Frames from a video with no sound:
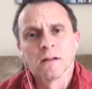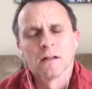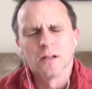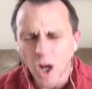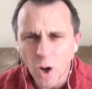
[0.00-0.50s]

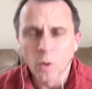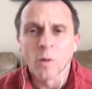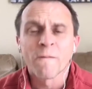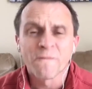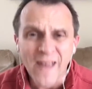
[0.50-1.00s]

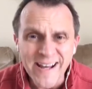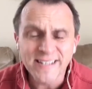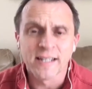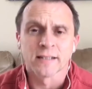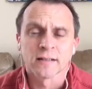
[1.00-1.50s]
No,
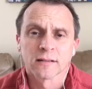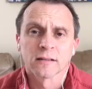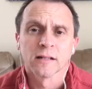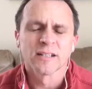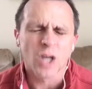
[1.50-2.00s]
face it.
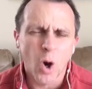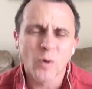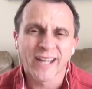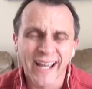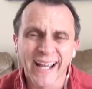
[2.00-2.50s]
It's
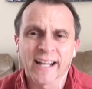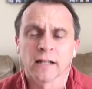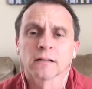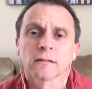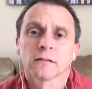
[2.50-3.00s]

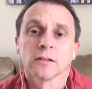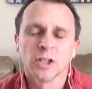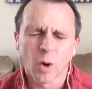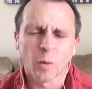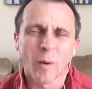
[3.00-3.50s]
okay. You know what